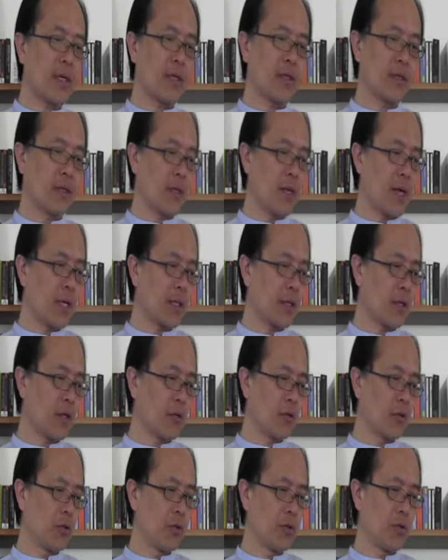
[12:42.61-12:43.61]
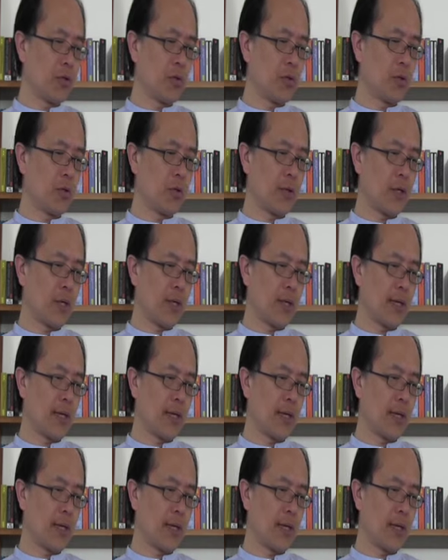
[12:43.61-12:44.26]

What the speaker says: so let's go to